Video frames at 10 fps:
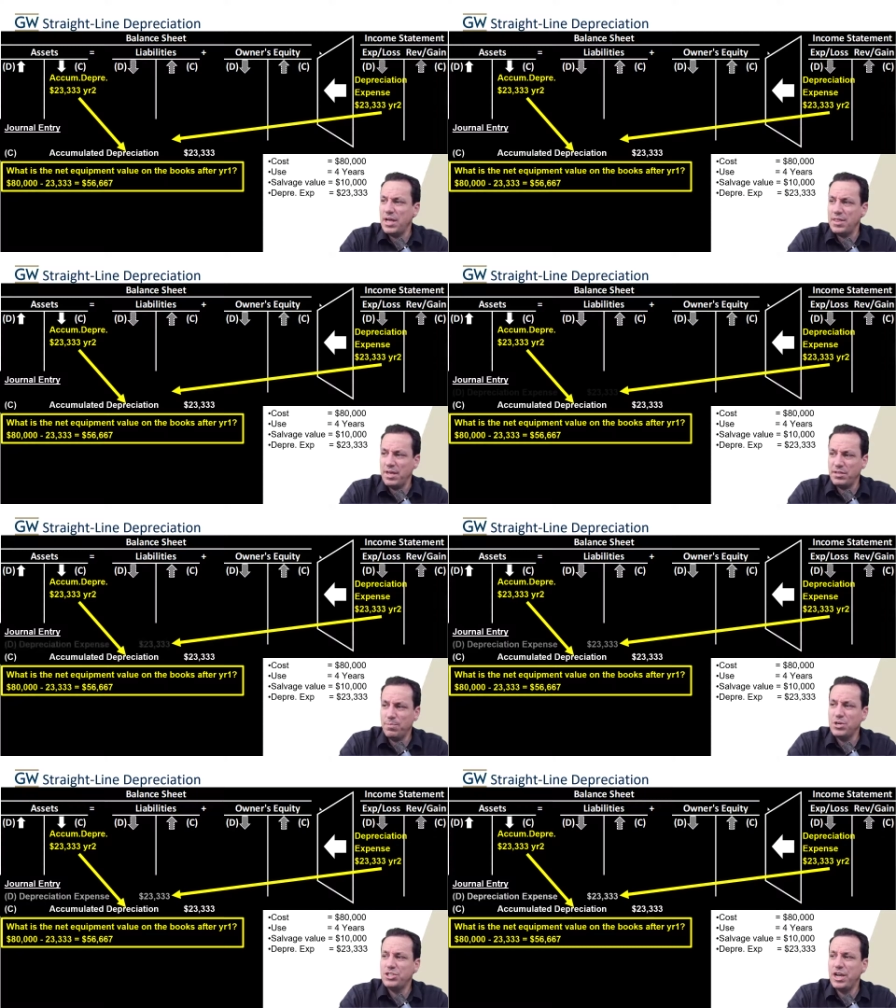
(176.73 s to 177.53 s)
and then
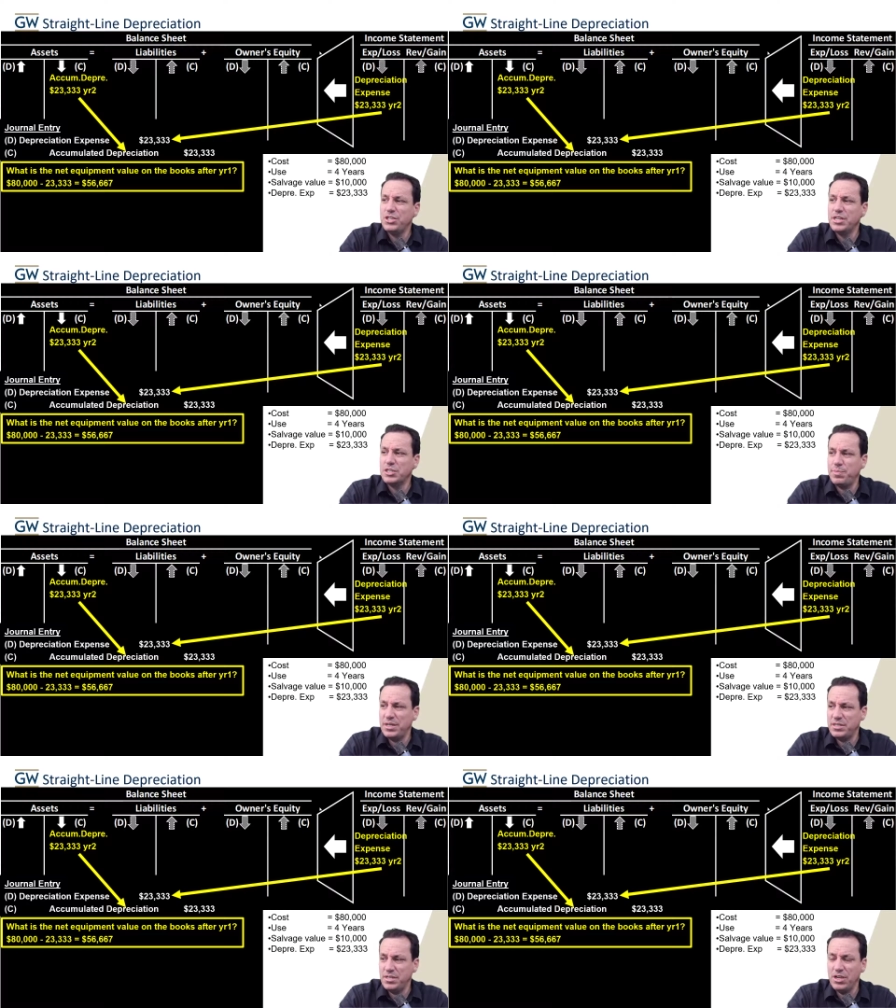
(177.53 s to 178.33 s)
depreciation
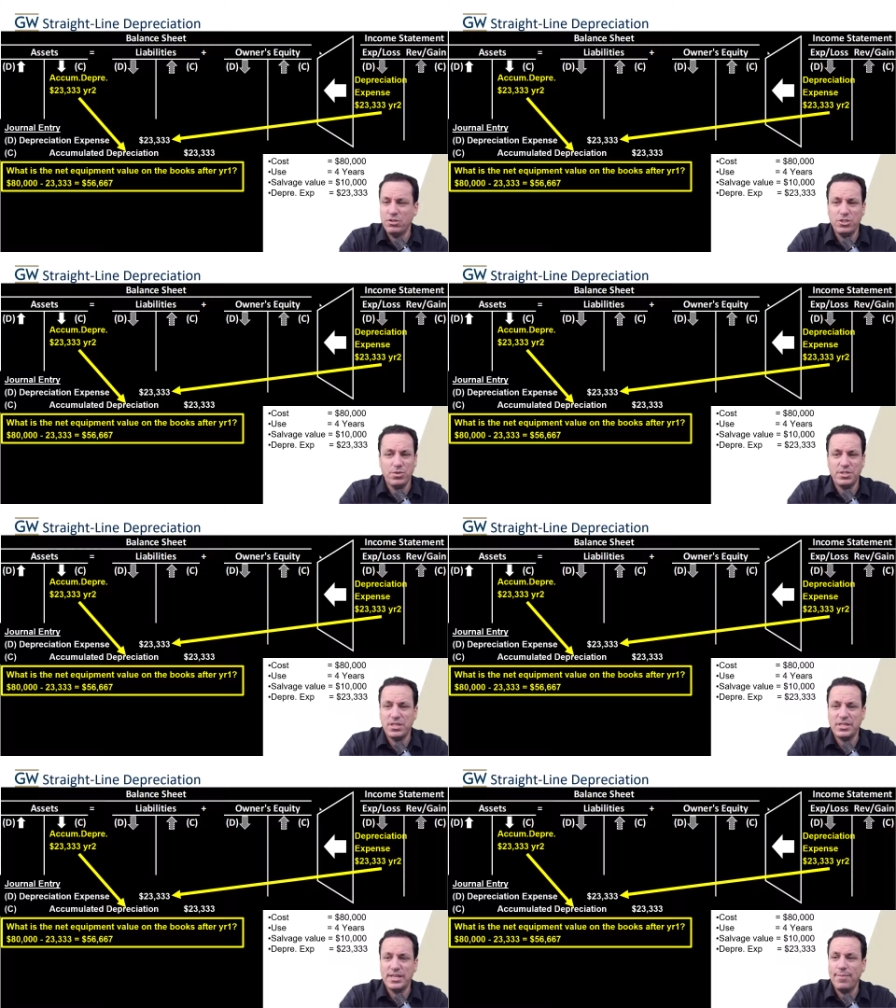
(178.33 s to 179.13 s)
expense in year two. It's
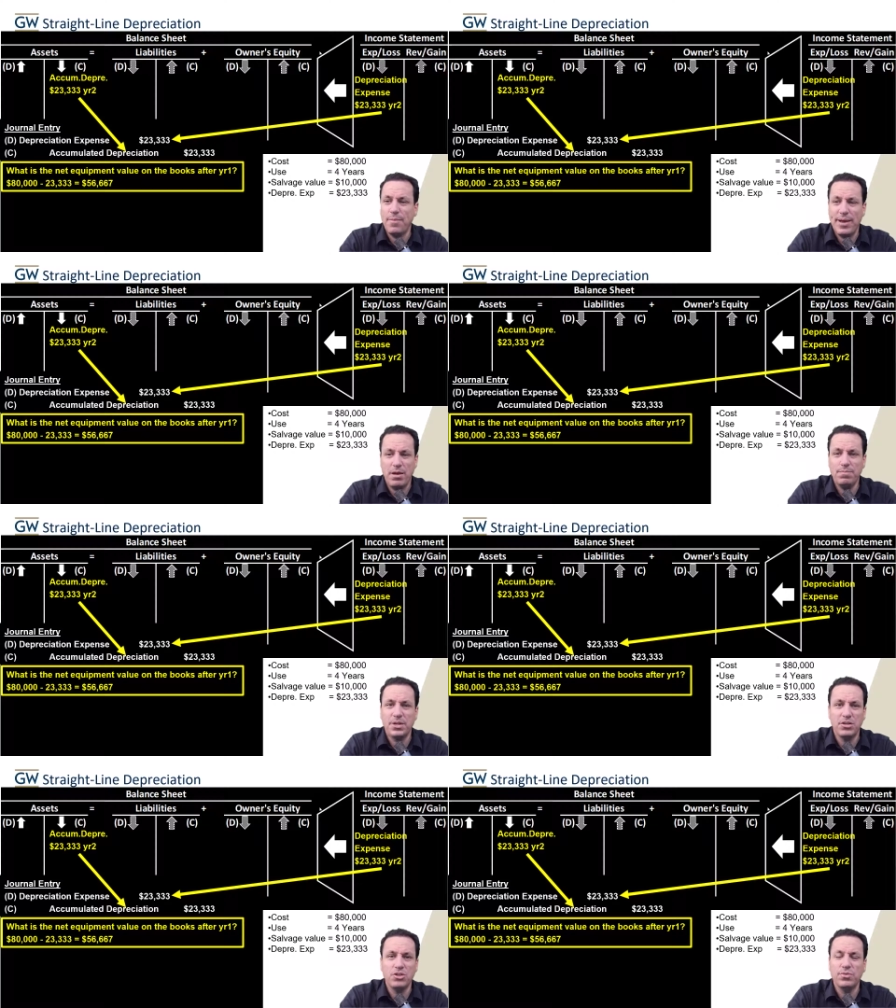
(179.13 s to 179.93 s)
the same amount,
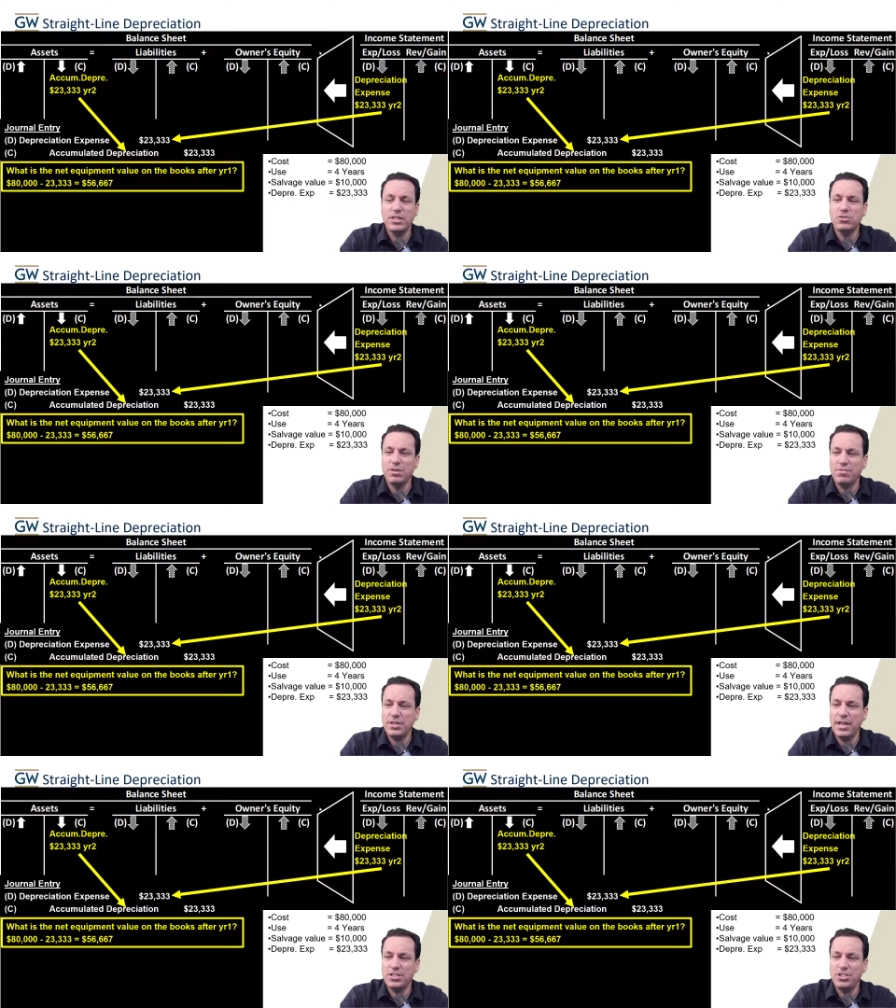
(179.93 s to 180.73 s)
but a new entry for
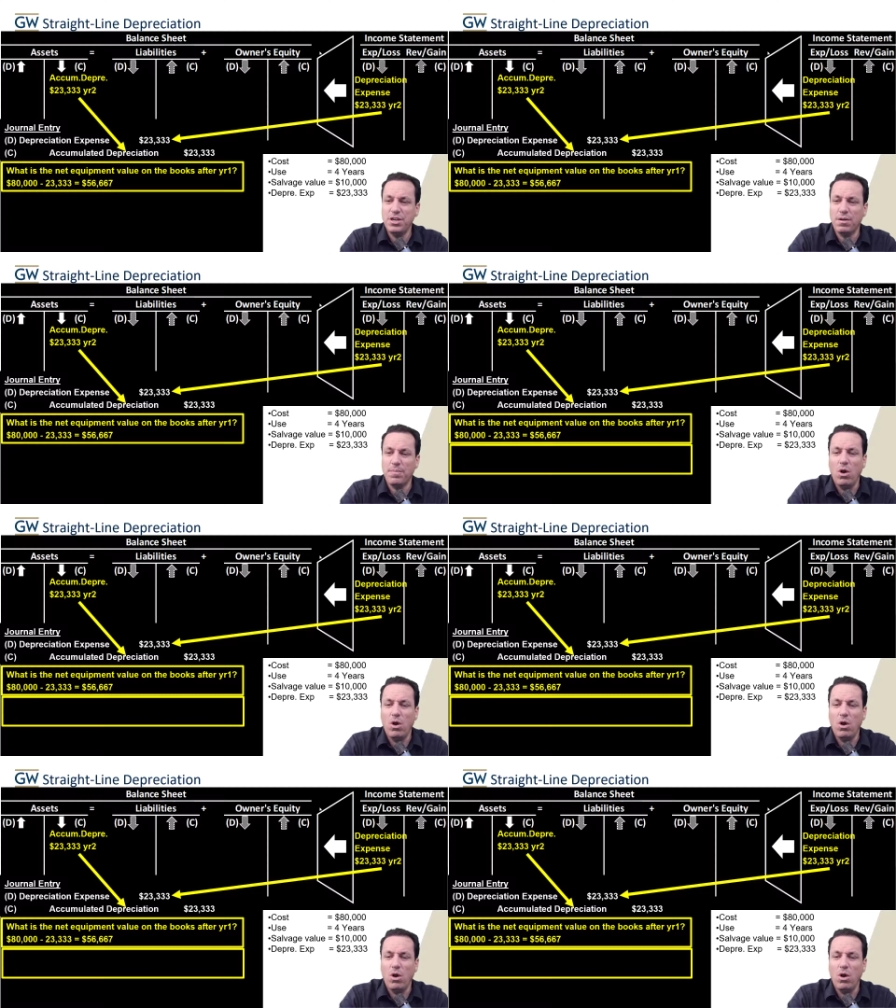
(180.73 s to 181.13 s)
the next year.